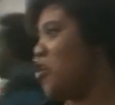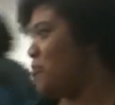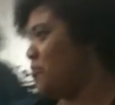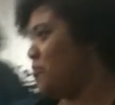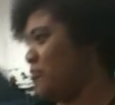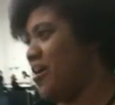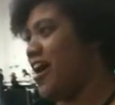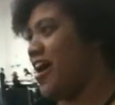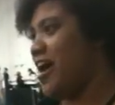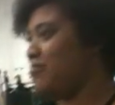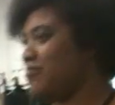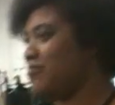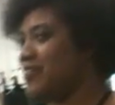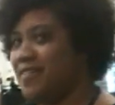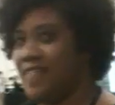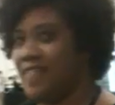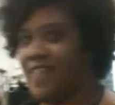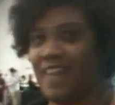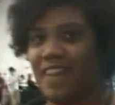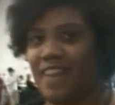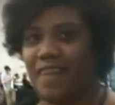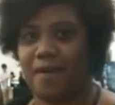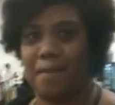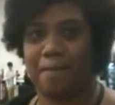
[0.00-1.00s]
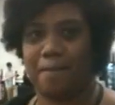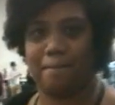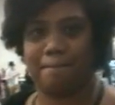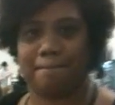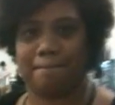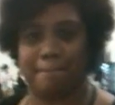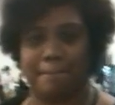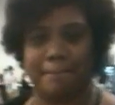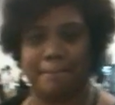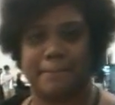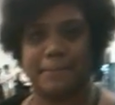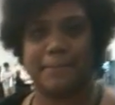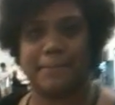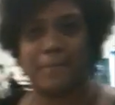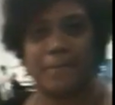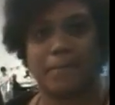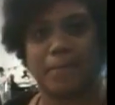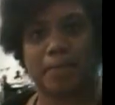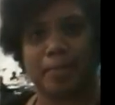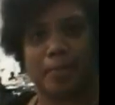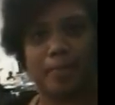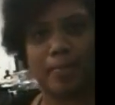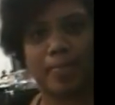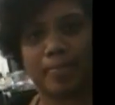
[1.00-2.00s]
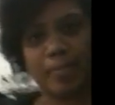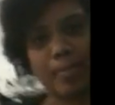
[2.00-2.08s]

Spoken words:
I just realized I'm recording this in the